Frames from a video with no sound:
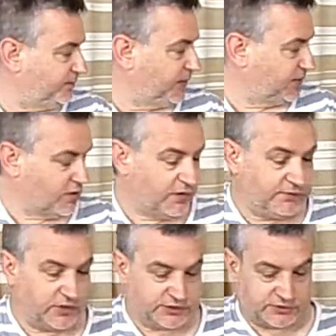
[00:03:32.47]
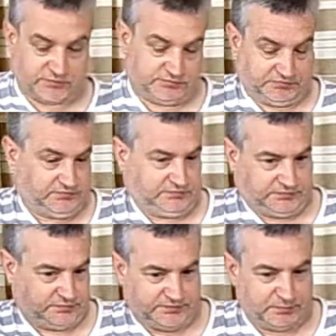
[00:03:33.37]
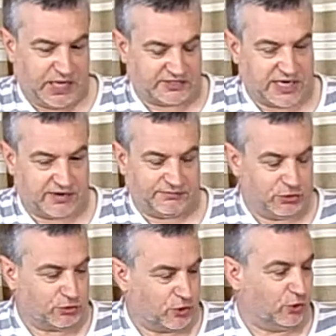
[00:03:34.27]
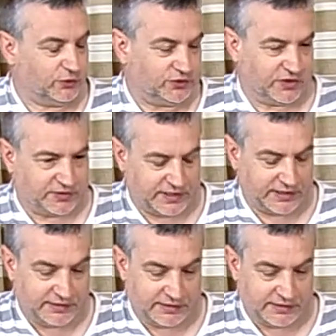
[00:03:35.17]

So if I just bash out a few chords sort of thing.